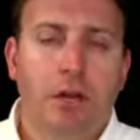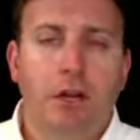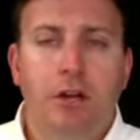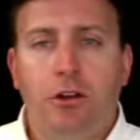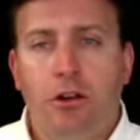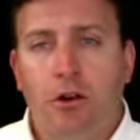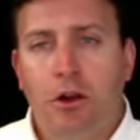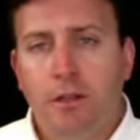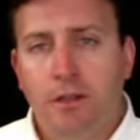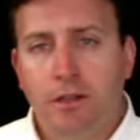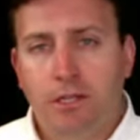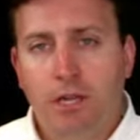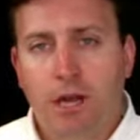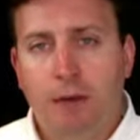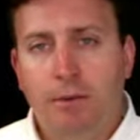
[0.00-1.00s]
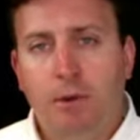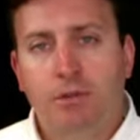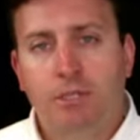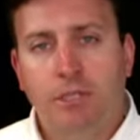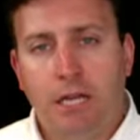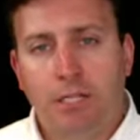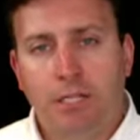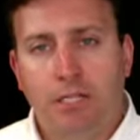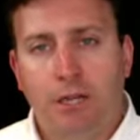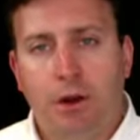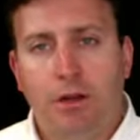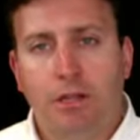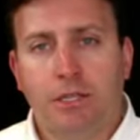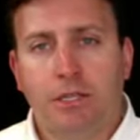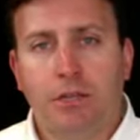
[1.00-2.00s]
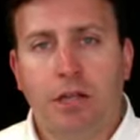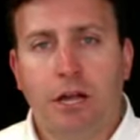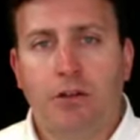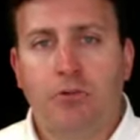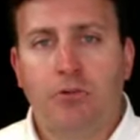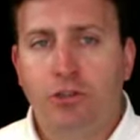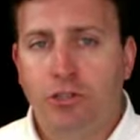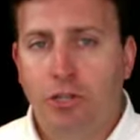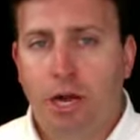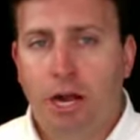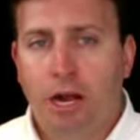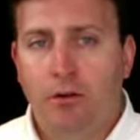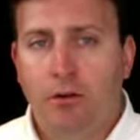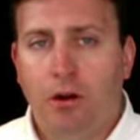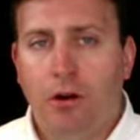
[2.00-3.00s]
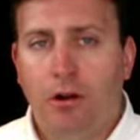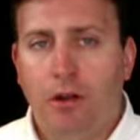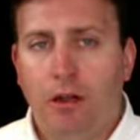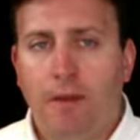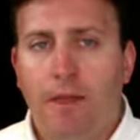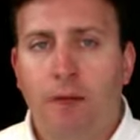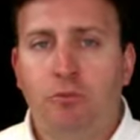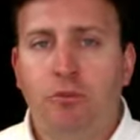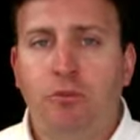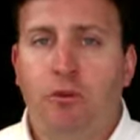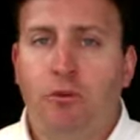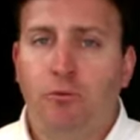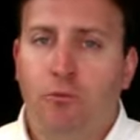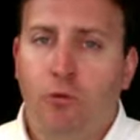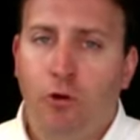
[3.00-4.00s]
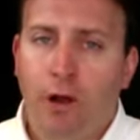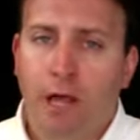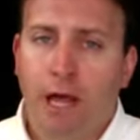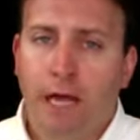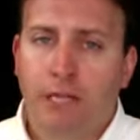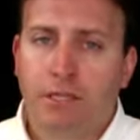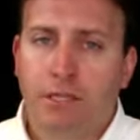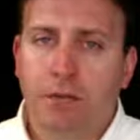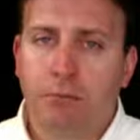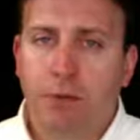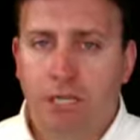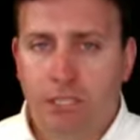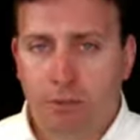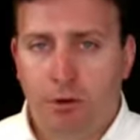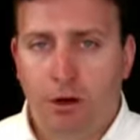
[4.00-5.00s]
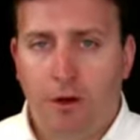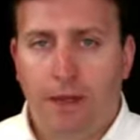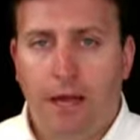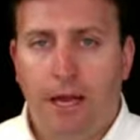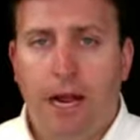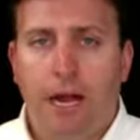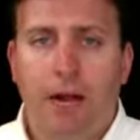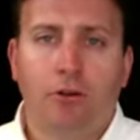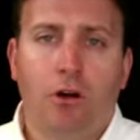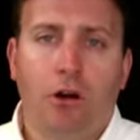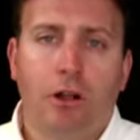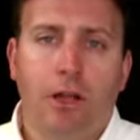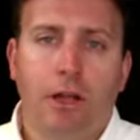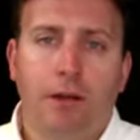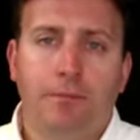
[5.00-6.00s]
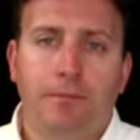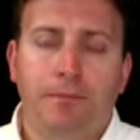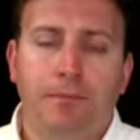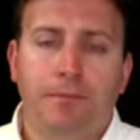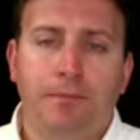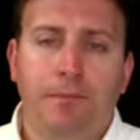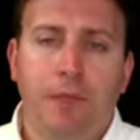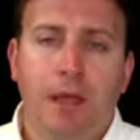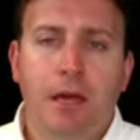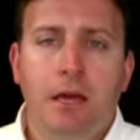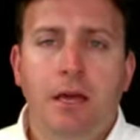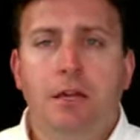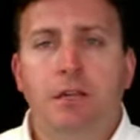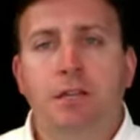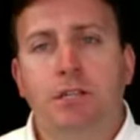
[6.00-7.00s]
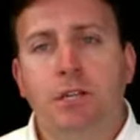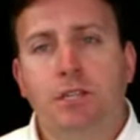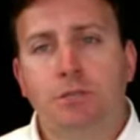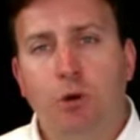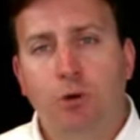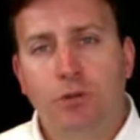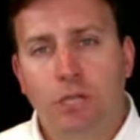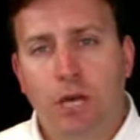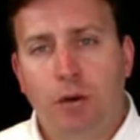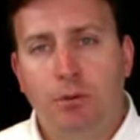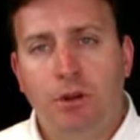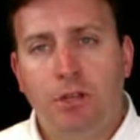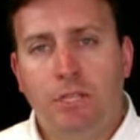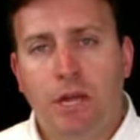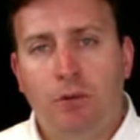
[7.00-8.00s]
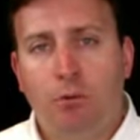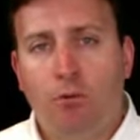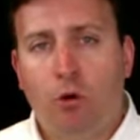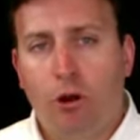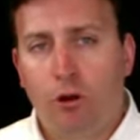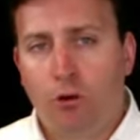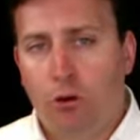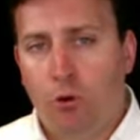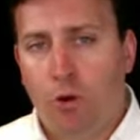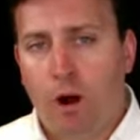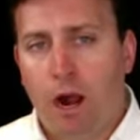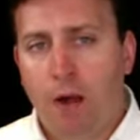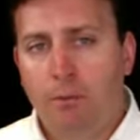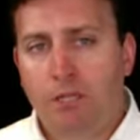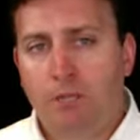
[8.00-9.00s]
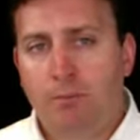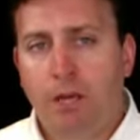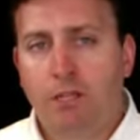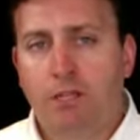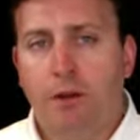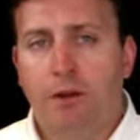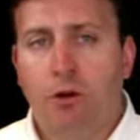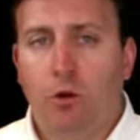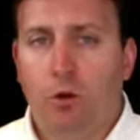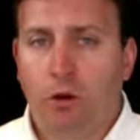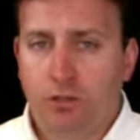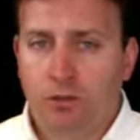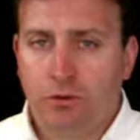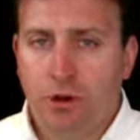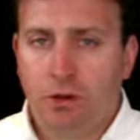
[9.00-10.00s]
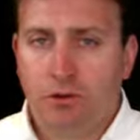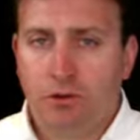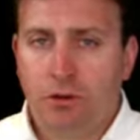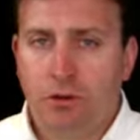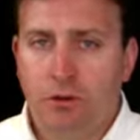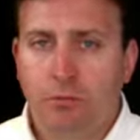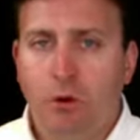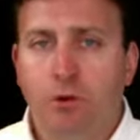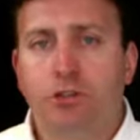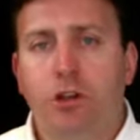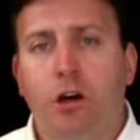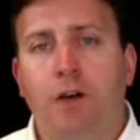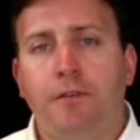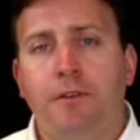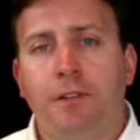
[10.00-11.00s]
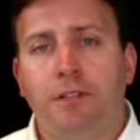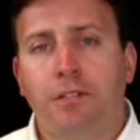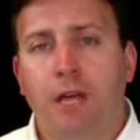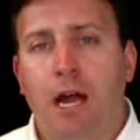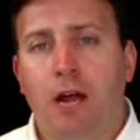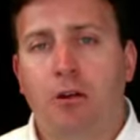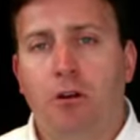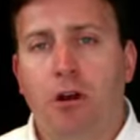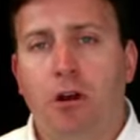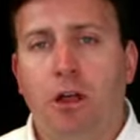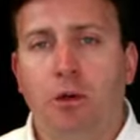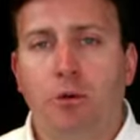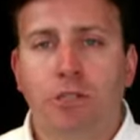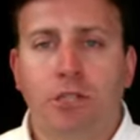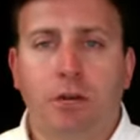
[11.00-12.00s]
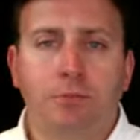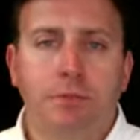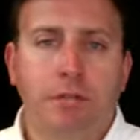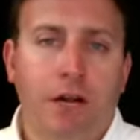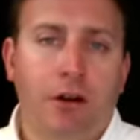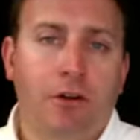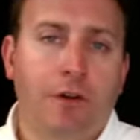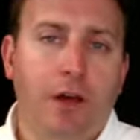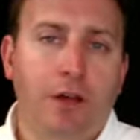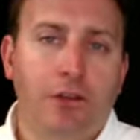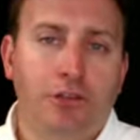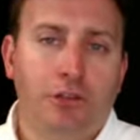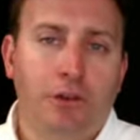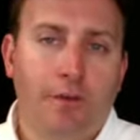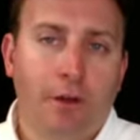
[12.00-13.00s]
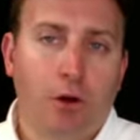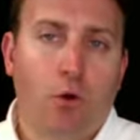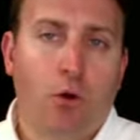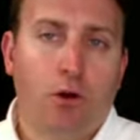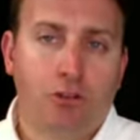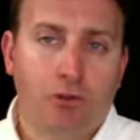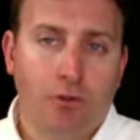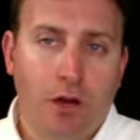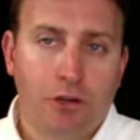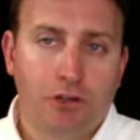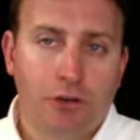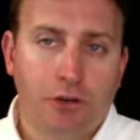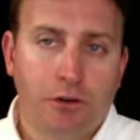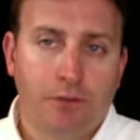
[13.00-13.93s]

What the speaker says: During this time, it was necessary to select a rigid hierarchy and then perform forecasting based upon that hierarchy. Since most companies have reporting requirements based on their org structure, most often this hierarchy was some derivation of their org structure.